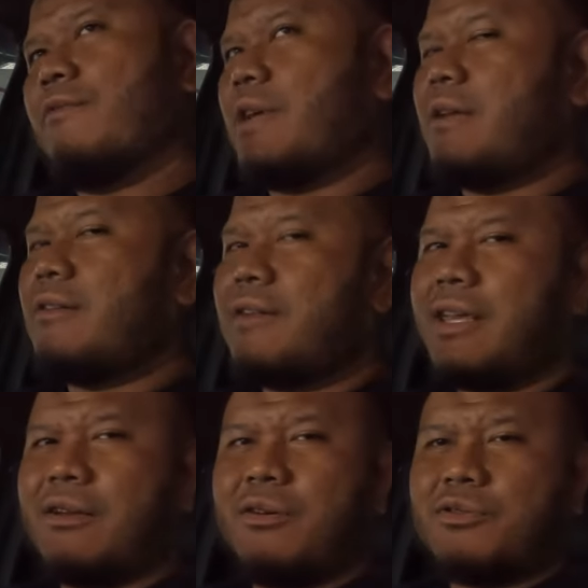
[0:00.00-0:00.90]

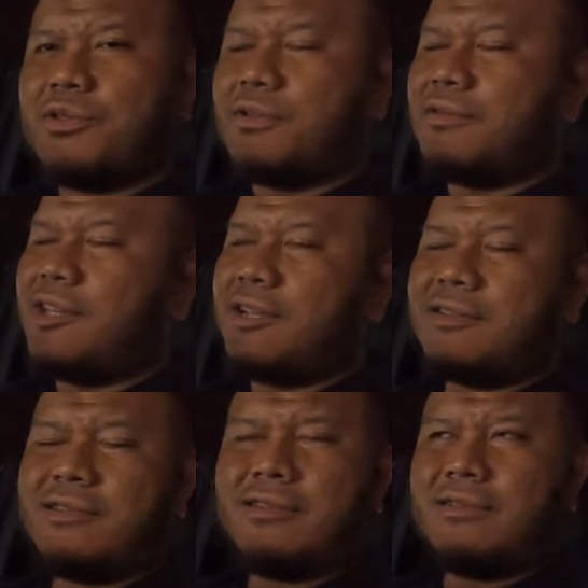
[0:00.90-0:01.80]
Rendering also
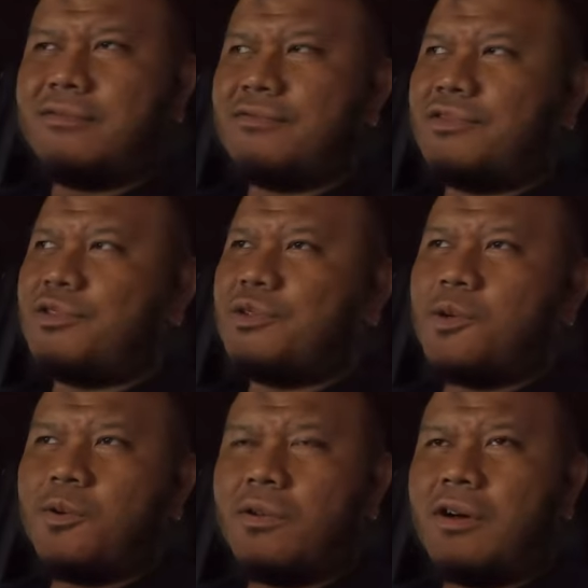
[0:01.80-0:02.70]
takes
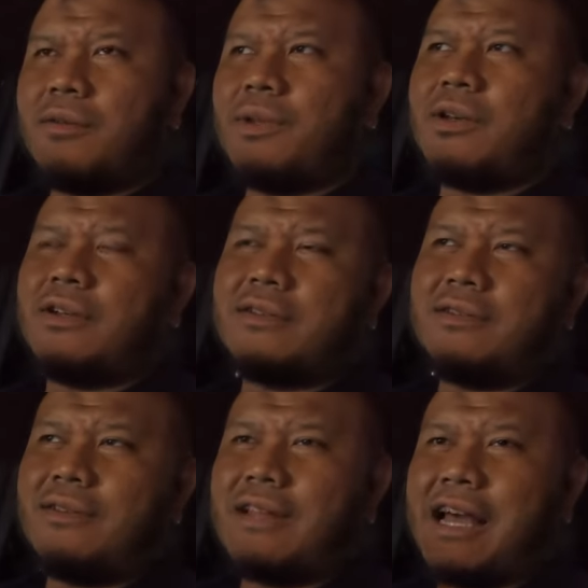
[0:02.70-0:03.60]
so long
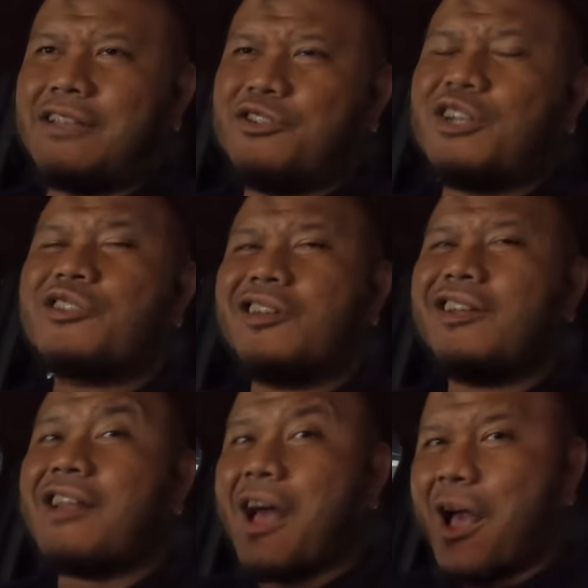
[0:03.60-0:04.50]
because I just
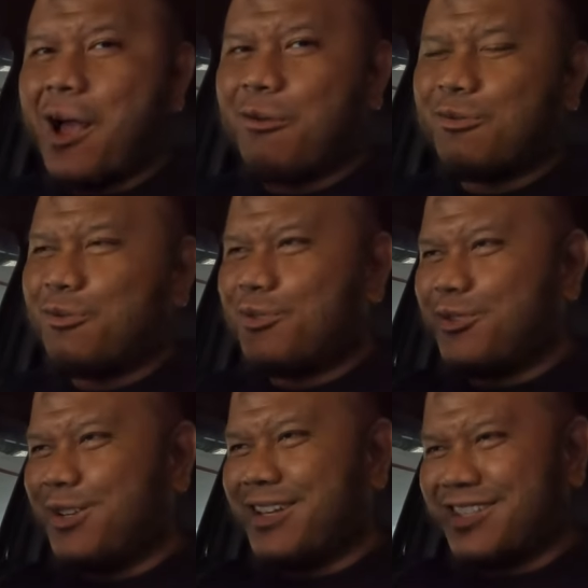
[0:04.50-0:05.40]
learned how to
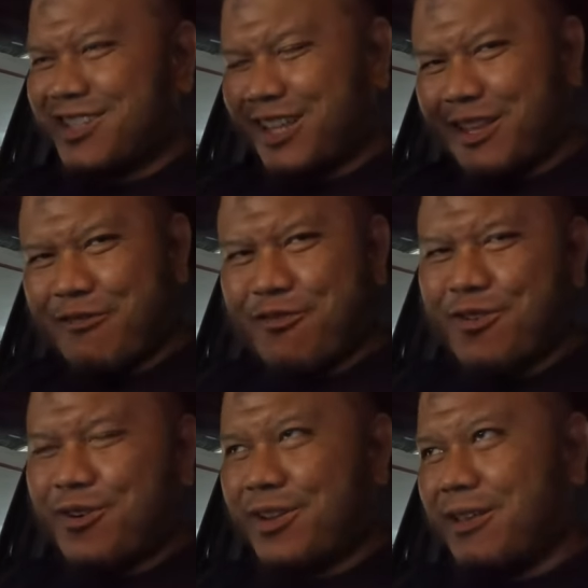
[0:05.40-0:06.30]
do the setting
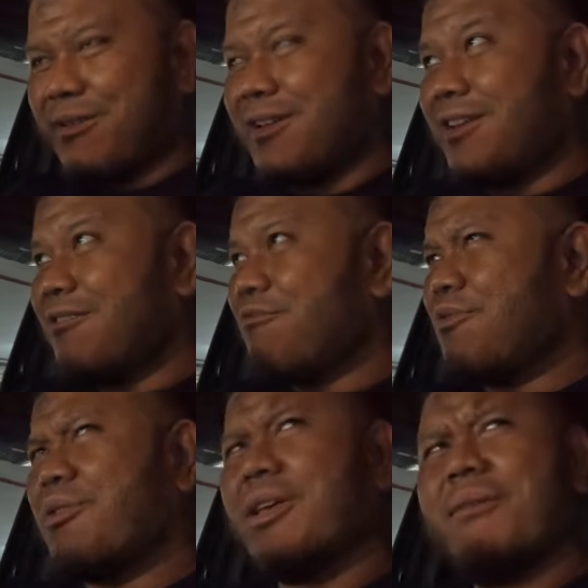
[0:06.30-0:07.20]
for
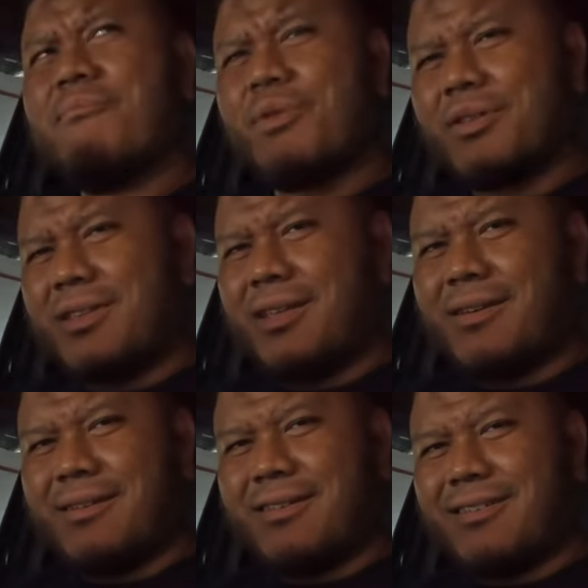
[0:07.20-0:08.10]

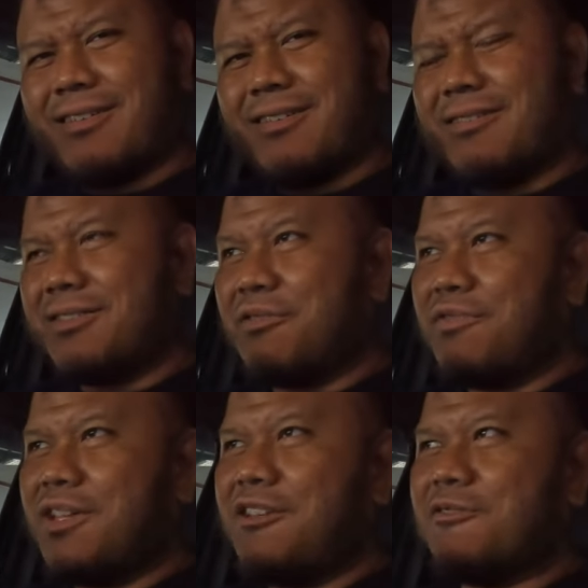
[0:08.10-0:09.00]
importing the
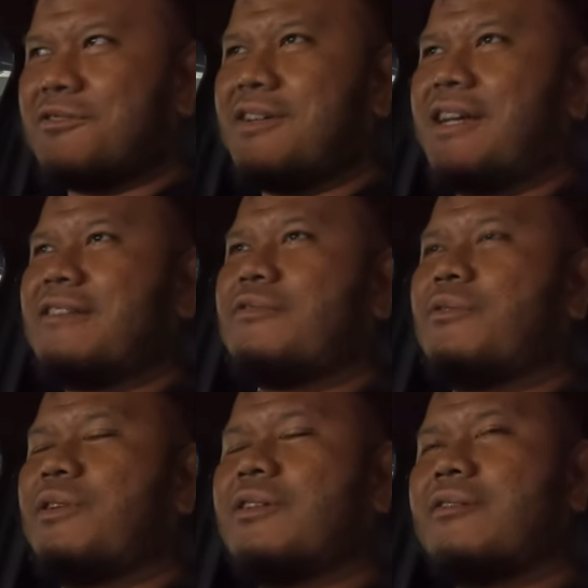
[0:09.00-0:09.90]
videos, right?
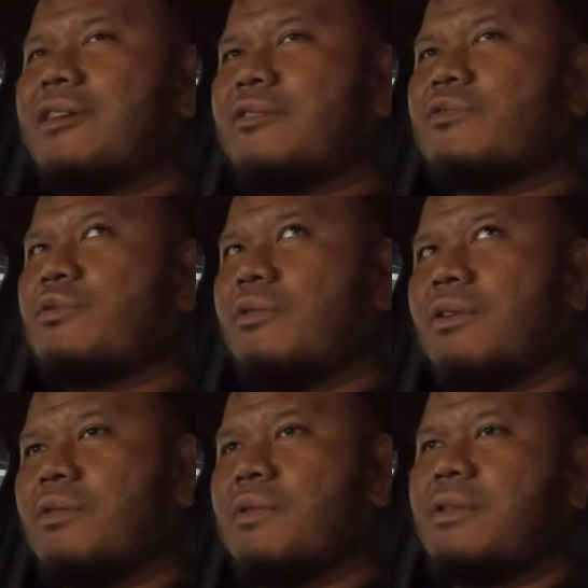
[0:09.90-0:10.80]
So it takes so
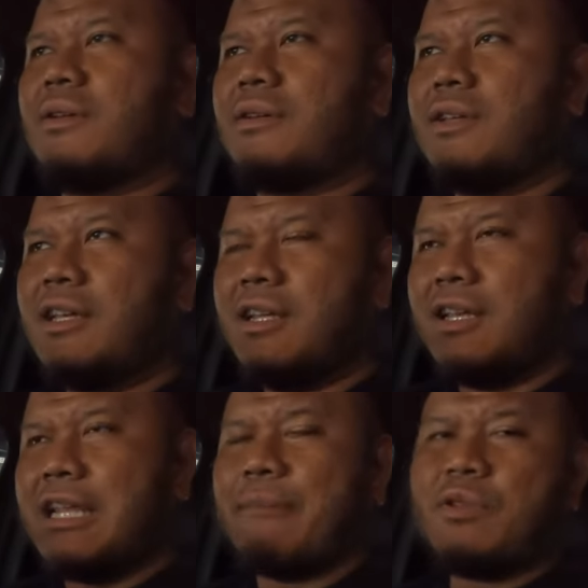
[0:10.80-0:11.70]
long with the
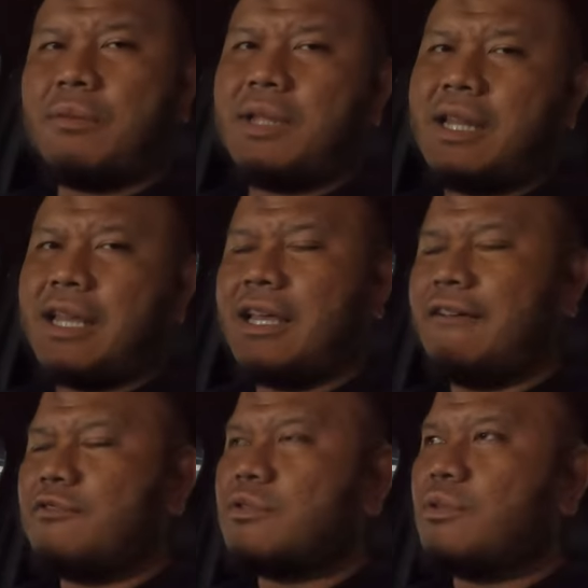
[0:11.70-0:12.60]
laptop that I
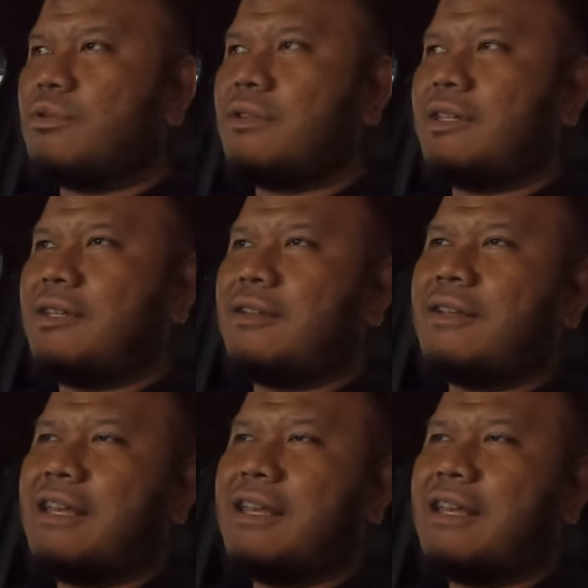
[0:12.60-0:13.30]
have. So then